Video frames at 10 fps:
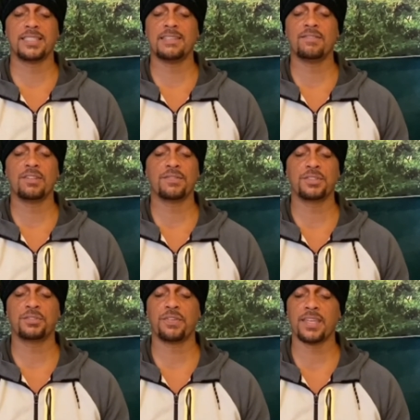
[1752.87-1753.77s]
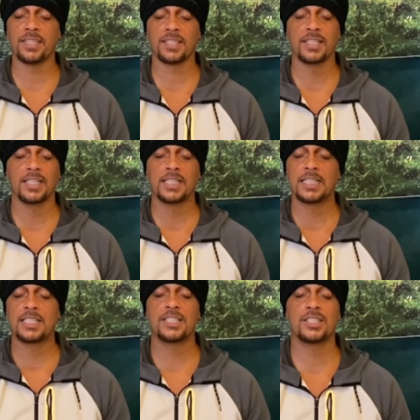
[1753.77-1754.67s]
Even if it's fake,
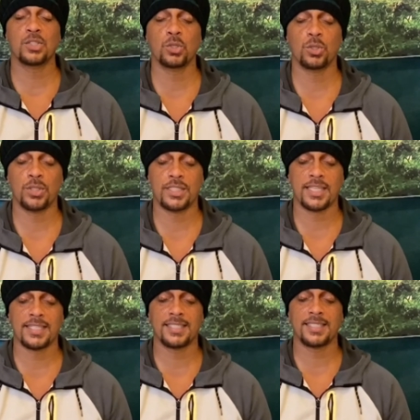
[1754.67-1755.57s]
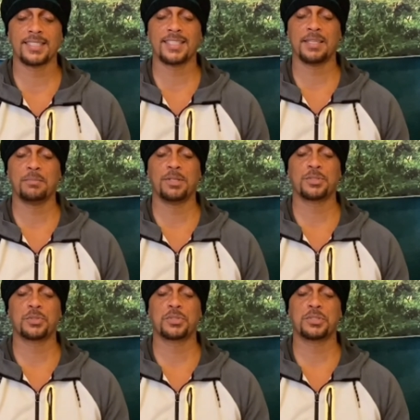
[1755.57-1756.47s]
it still only takes 16
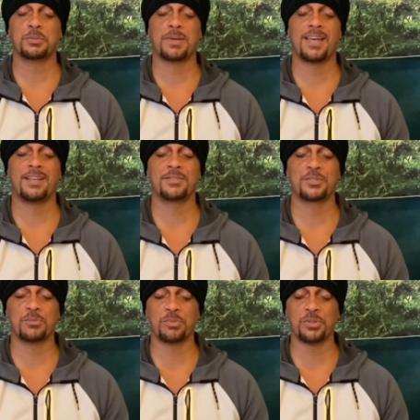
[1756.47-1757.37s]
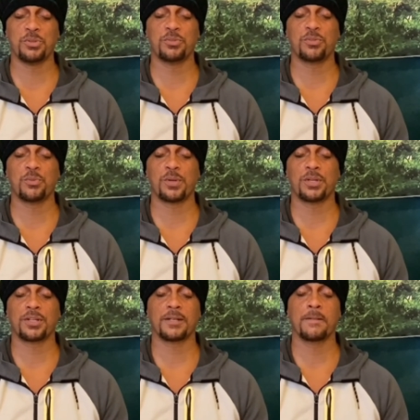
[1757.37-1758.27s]
muscles to smile. So beautiful
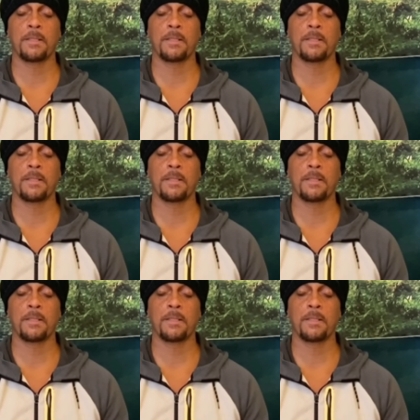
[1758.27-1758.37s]
work.